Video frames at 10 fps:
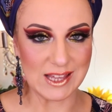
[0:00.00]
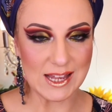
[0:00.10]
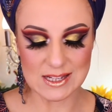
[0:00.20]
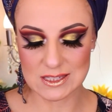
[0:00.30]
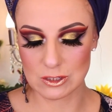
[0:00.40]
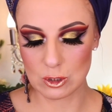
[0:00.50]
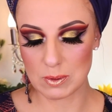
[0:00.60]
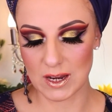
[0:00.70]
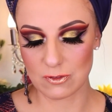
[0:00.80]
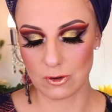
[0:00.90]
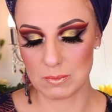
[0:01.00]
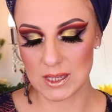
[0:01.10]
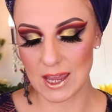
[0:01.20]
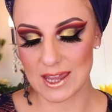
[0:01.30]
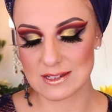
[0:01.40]
That is a new brand for
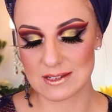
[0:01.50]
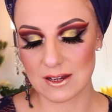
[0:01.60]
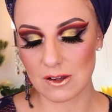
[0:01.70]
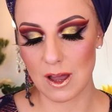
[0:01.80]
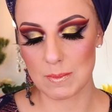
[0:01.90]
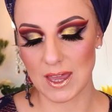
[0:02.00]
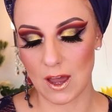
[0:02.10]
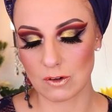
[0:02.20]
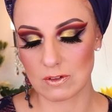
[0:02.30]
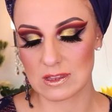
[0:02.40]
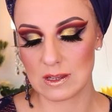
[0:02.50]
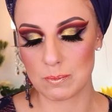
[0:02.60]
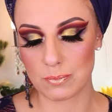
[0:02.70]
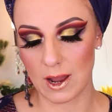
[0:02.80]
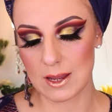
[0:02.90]
me, and they're coming out with
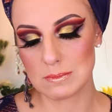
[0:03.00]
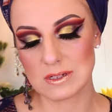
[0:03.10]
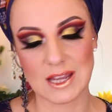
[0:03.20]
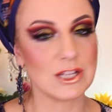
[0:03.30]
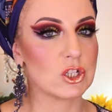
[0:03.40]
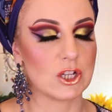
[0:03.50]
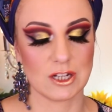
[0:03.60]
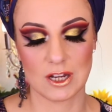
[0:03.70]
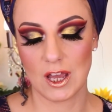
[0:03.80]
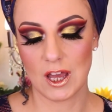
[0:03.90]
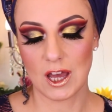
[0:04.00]
the Primedation